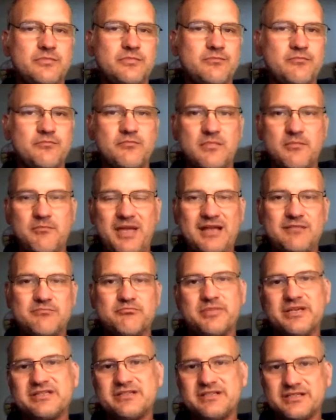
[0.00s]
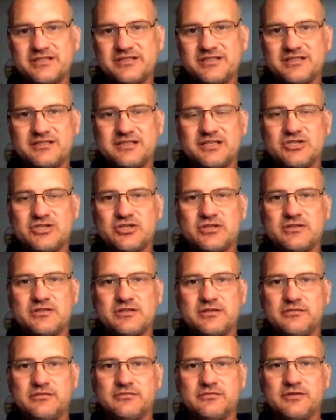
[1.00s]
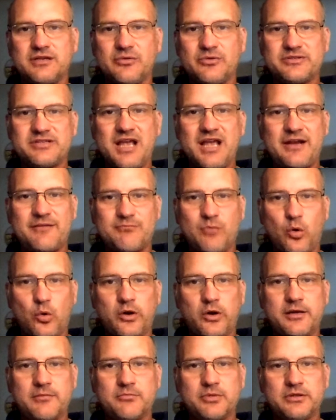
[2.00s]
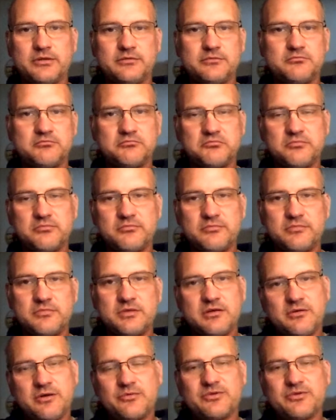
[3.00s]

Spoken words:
made business decisions, and it was kind of boring, but it was a